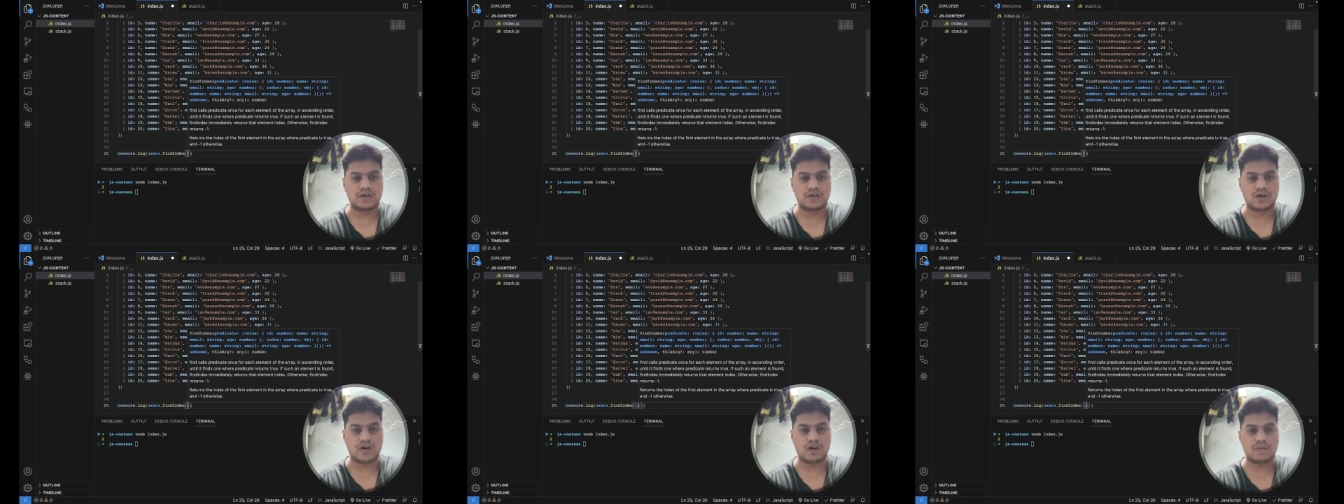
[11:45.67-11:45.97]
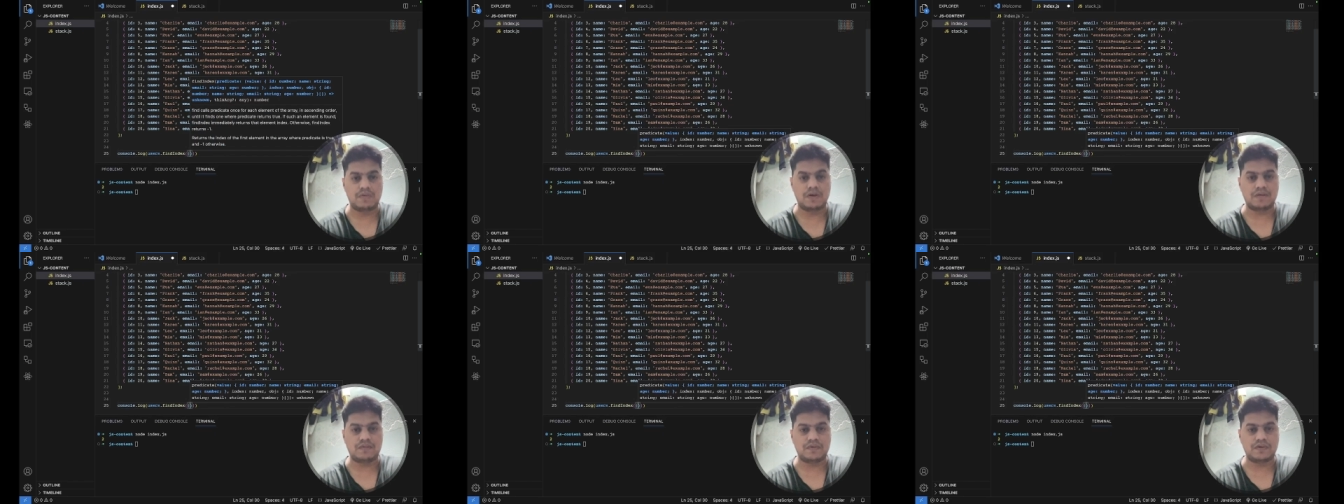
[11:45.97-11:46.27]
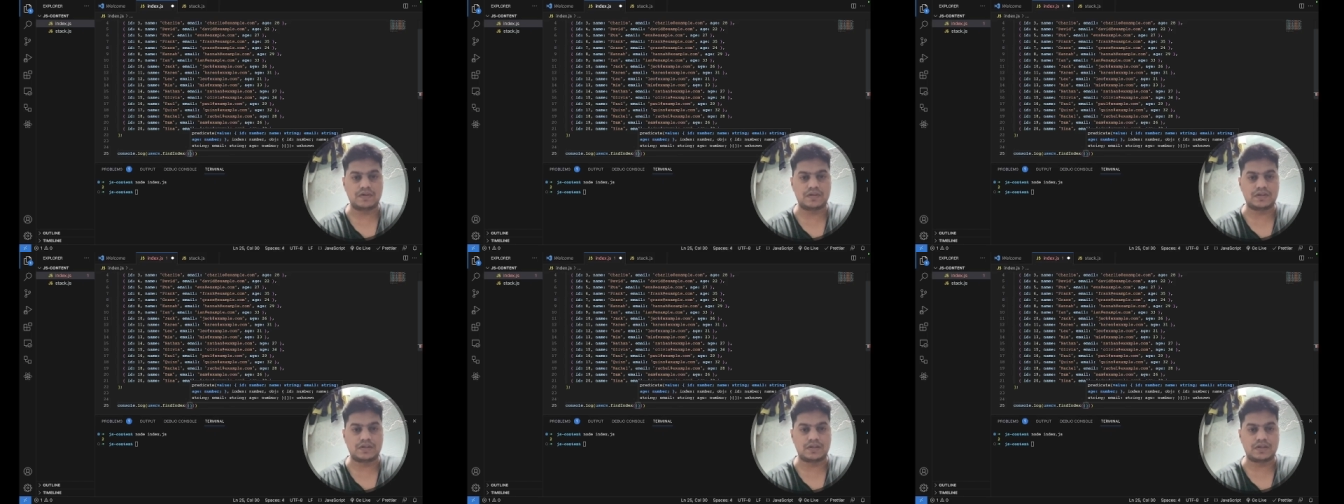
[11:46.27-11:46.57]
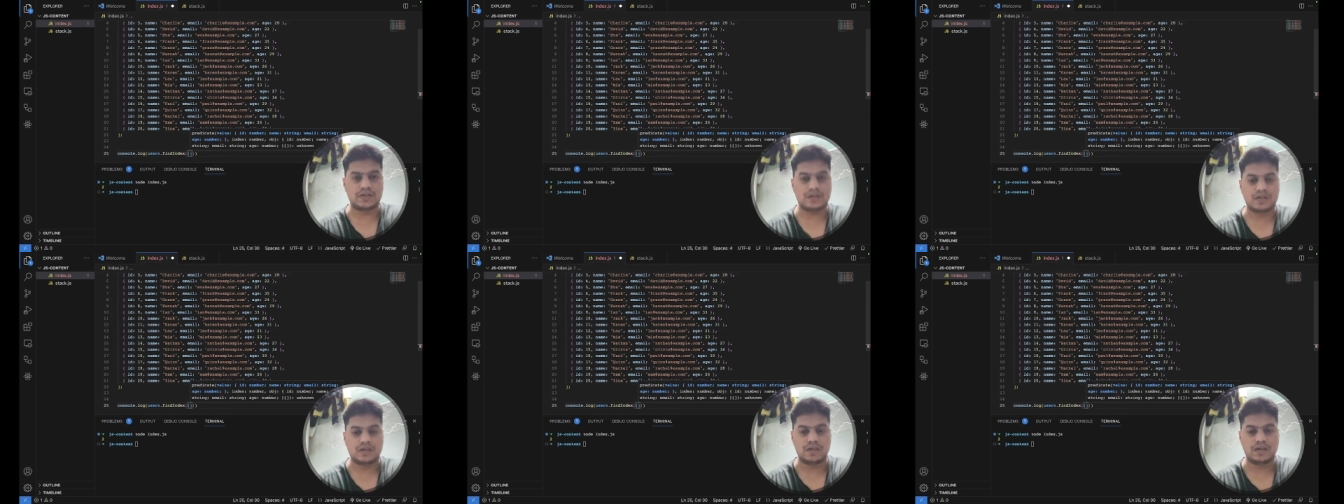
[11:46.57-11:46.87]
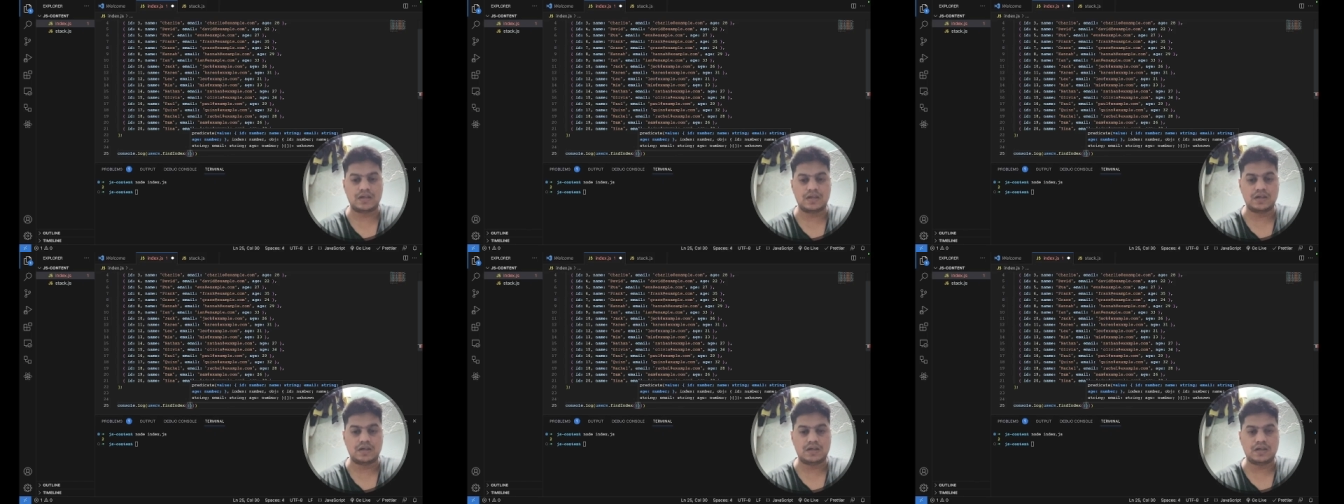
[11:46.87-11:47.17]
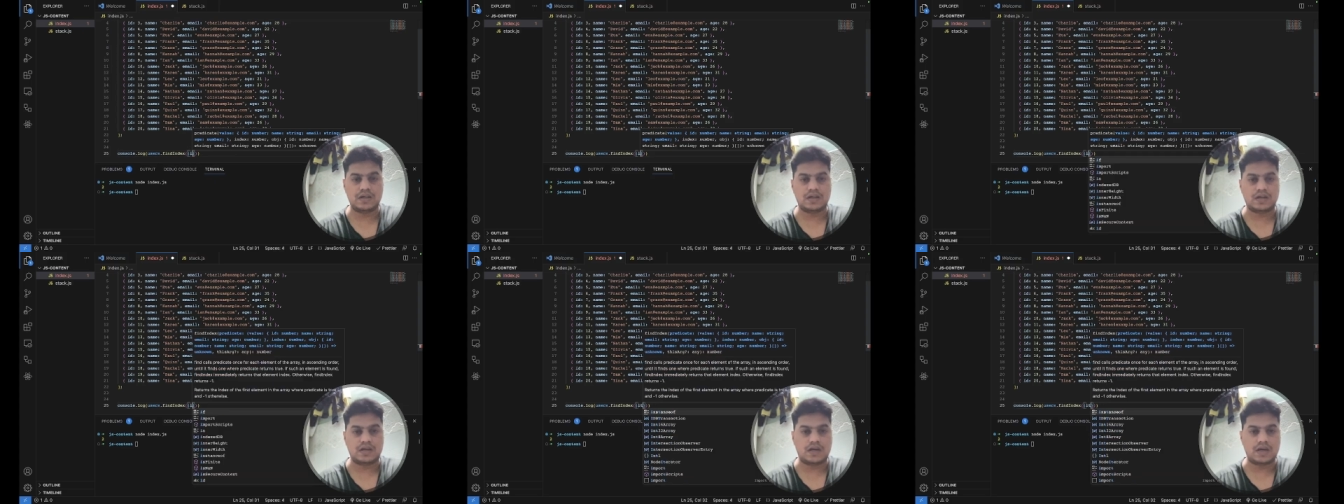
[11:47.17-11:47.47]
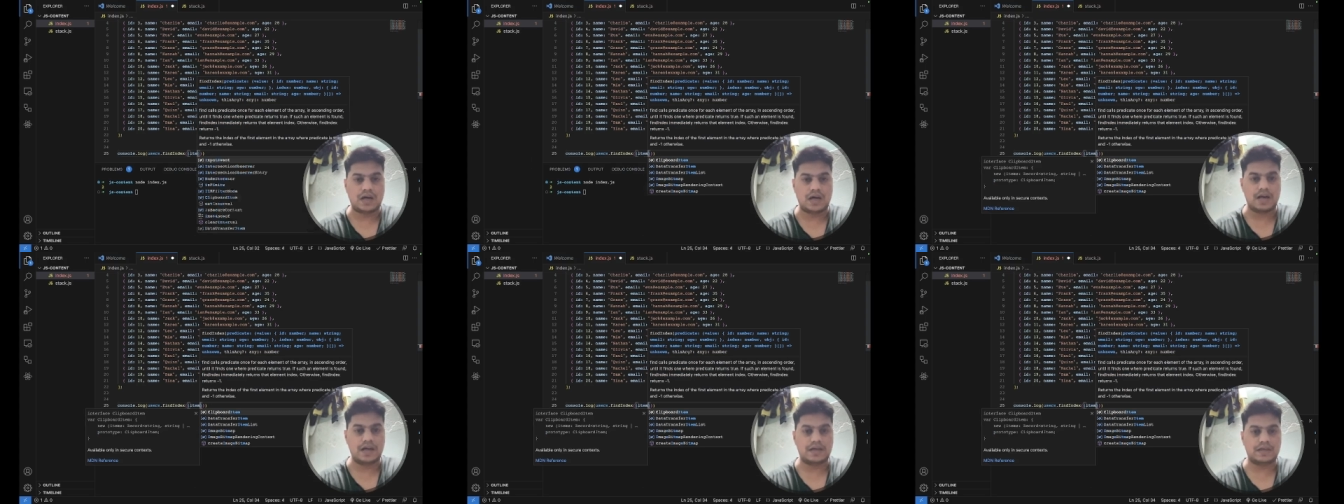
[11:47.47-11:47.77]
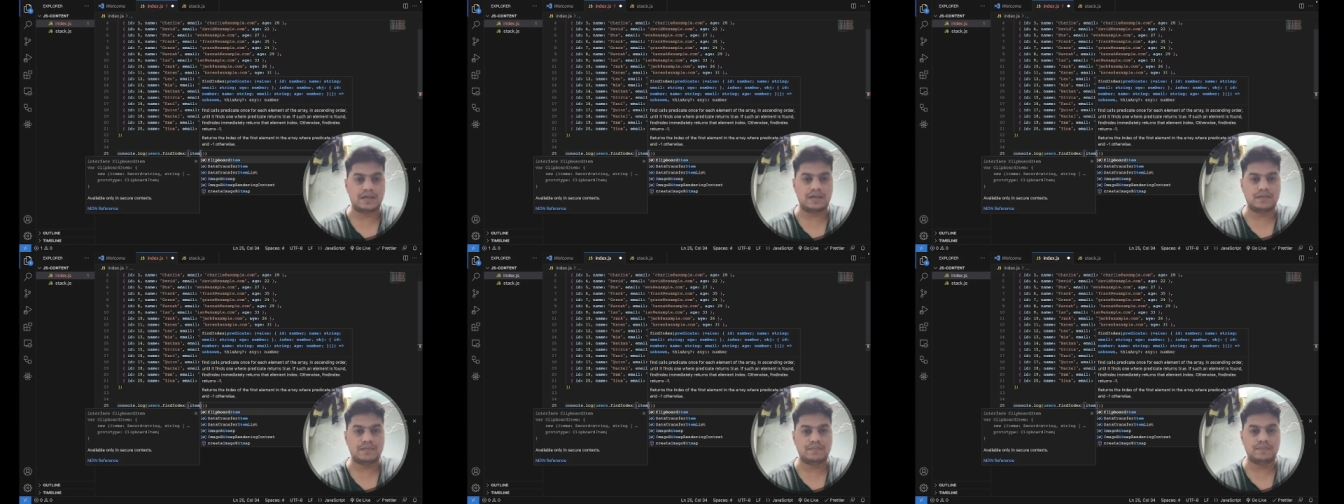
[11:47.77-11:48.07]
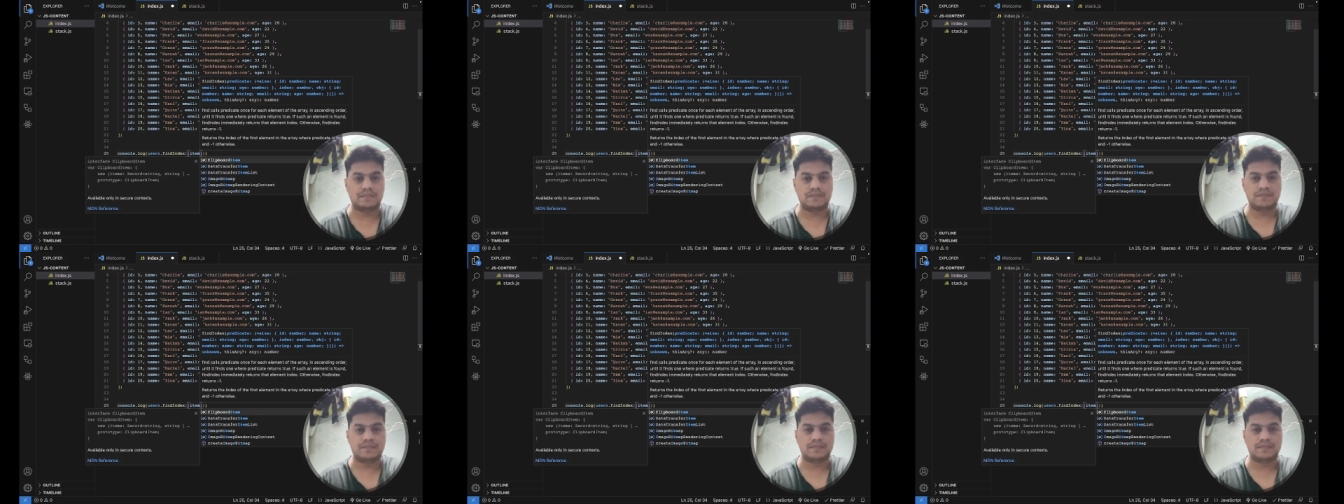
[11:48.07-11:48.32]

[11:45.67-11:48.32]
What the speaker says: callback function item